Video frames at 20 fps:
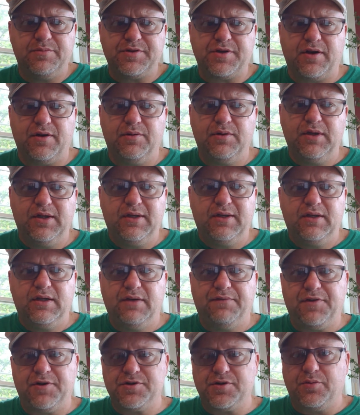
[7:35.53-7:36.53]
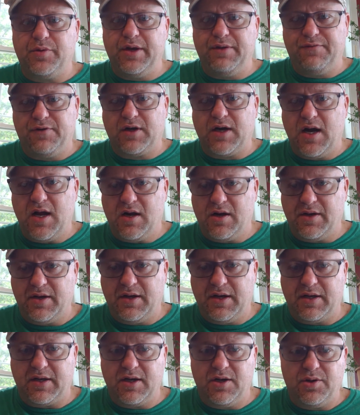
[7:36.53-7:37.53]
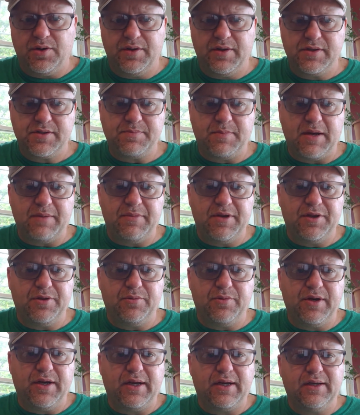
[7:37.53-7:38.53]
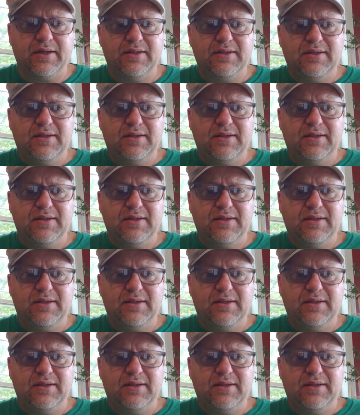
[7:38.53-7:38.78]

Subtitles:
So if there's a week for Connor to get going, this might be the week.